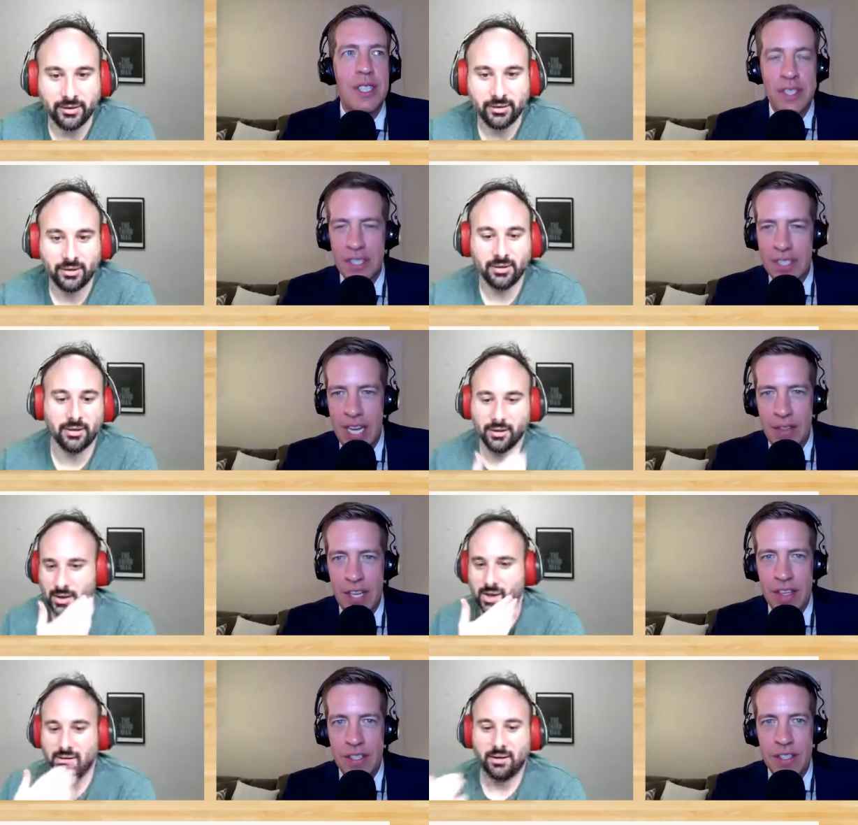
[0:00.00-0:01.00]
Speaker 1: This is, I
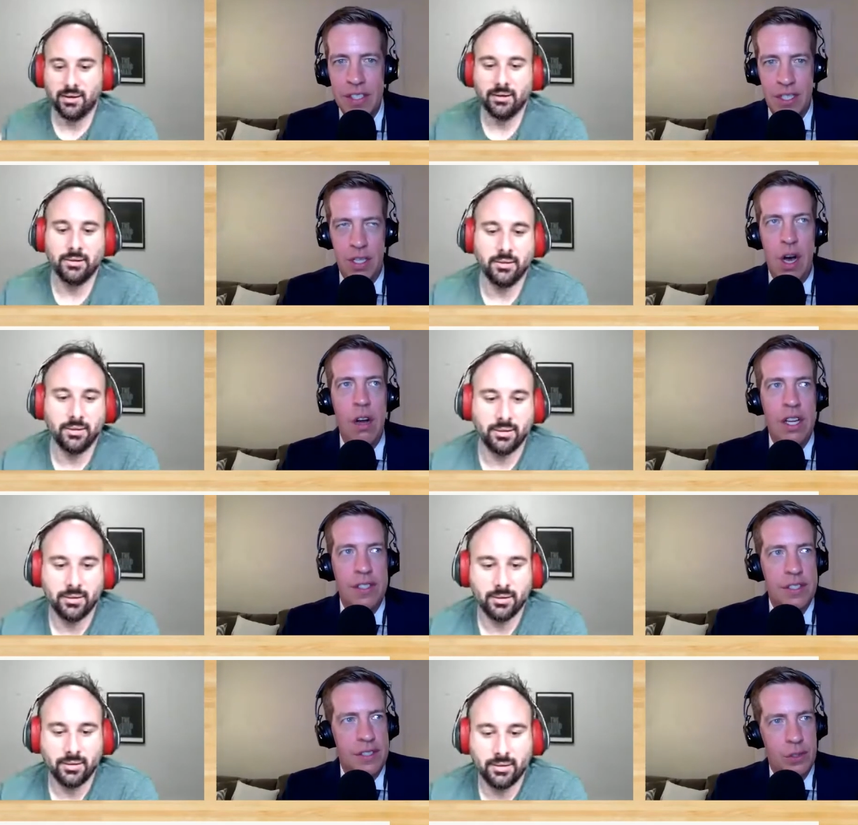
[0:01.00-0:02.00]
think, this is the
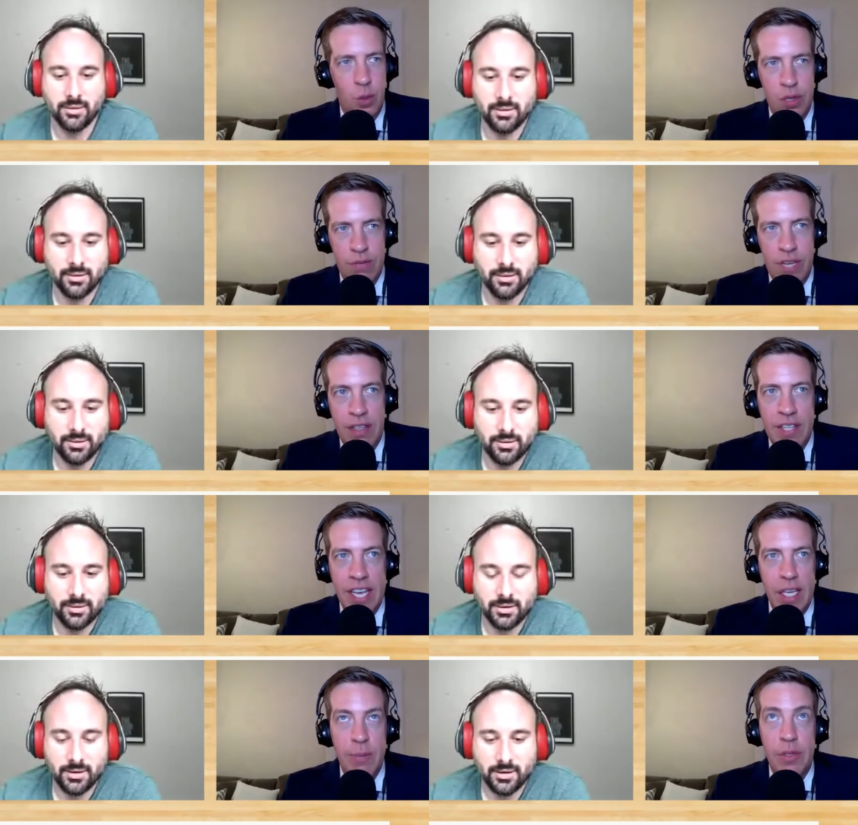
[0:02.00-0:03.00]
longest it's sort of like
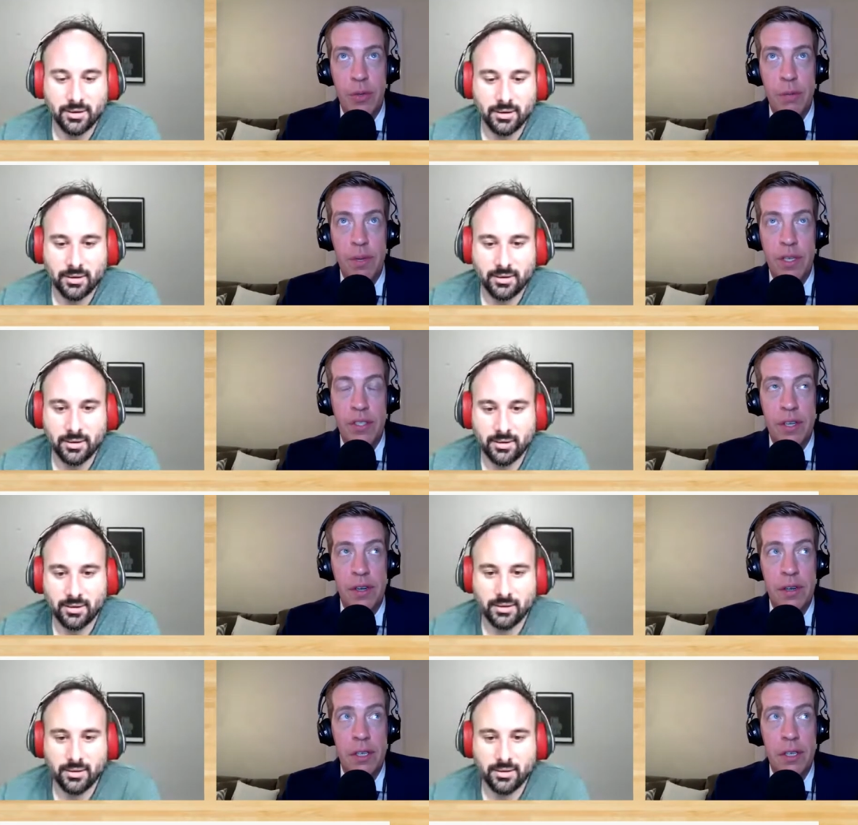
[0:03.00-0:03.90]
taken between picks here.